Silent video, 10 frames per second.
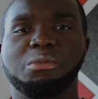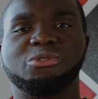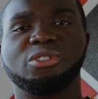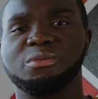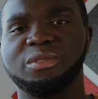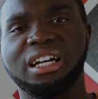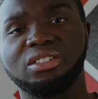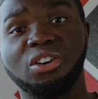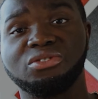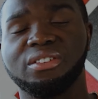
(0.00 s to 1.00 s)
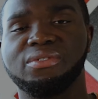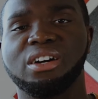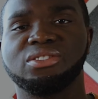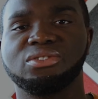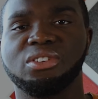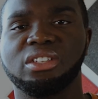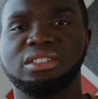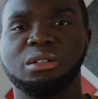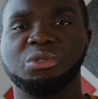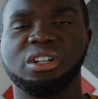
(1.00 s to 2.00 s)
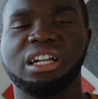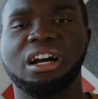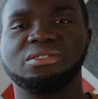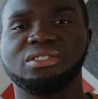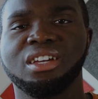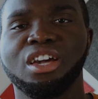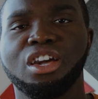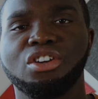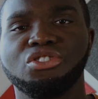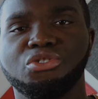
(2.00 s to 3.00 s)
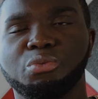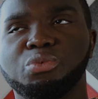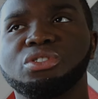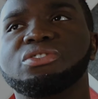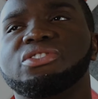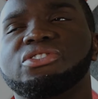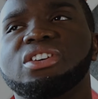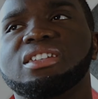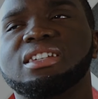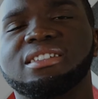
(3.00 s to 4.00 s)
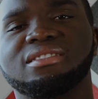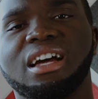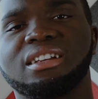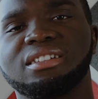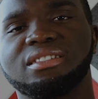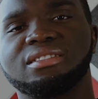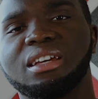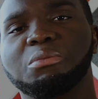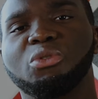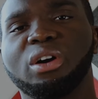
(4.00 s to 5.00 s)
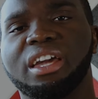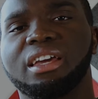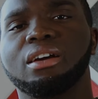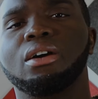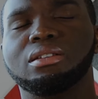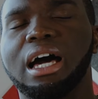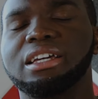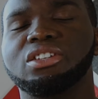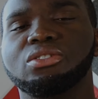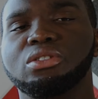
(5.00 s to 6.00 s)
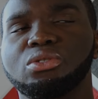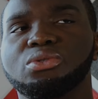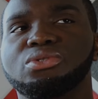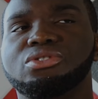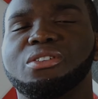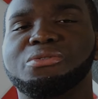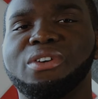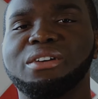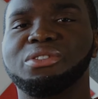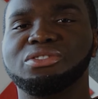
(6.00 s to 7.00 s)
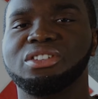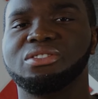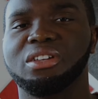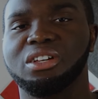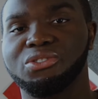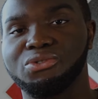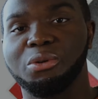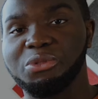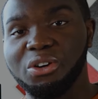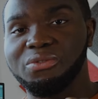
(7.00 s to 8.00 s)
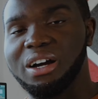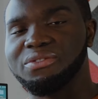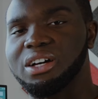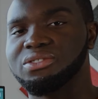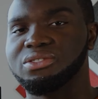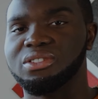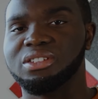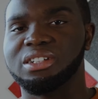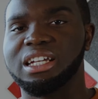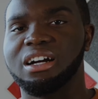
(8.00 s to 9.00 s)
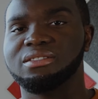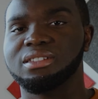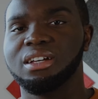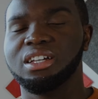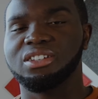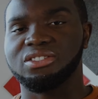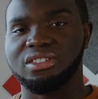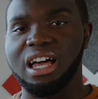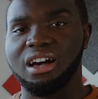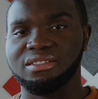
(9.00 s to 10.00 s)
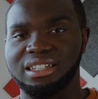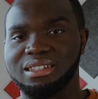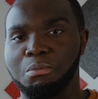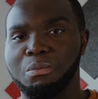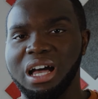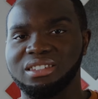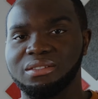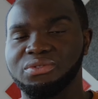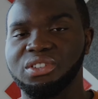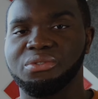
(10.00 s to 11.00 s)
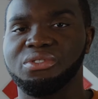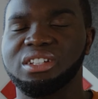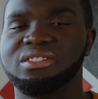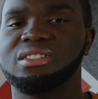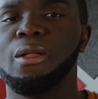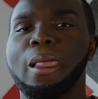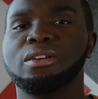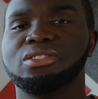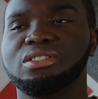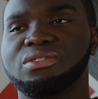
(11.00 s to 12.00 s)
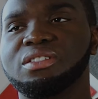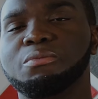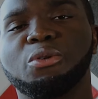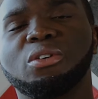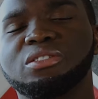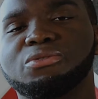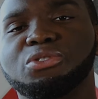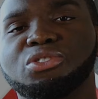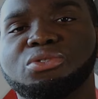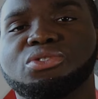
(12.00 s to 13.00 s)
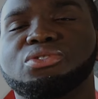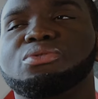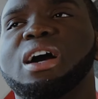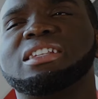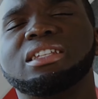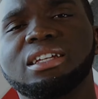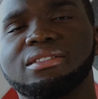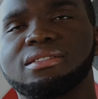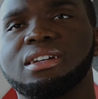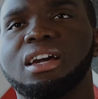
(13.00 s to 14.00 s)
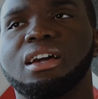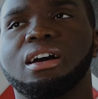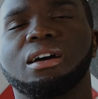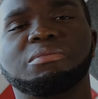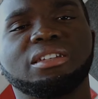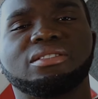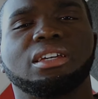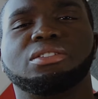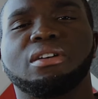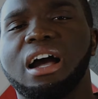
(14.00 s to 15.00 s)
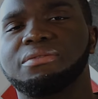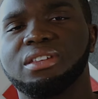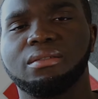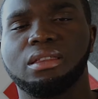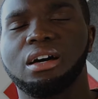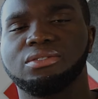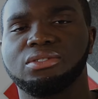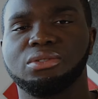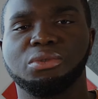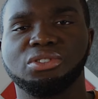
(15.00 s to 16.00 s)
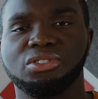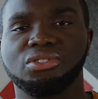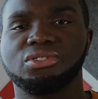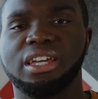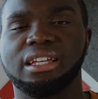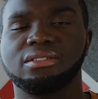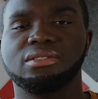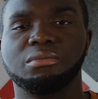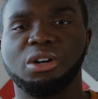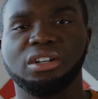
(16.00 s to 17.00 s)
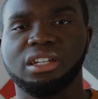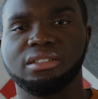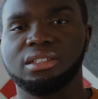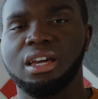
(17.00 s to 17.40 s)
from that $100,000 demo account. You wouldn't see it exactly the same way like you lose $500 from your $5,000 account, because now there's a massive difference. So it's very important for you to at least, let's say you have 10,000 you want to use to get into the market.